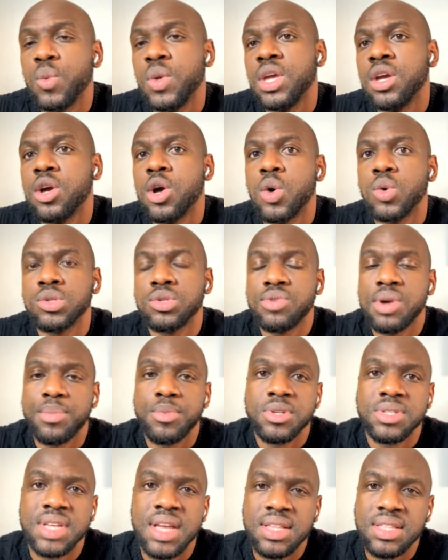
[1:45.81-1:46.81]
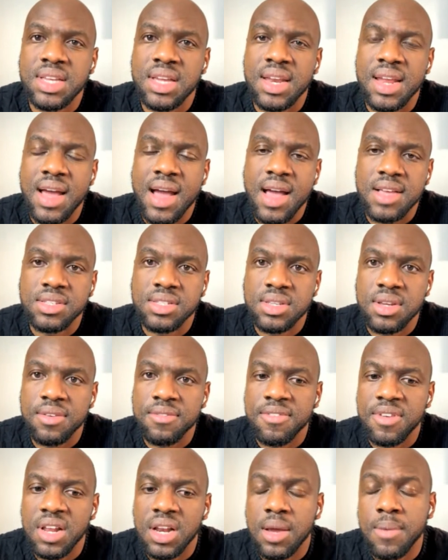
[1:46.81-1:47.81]
week out representing
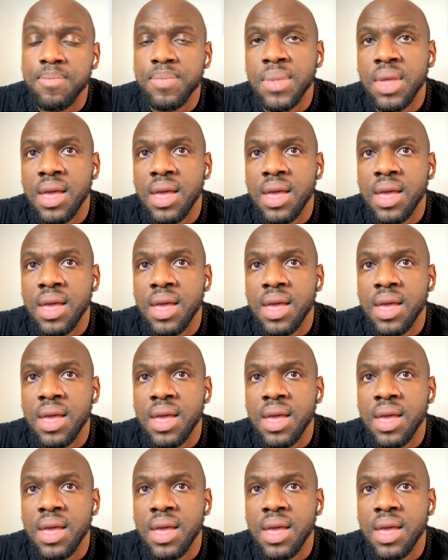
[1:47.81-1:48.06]
Aston Villa.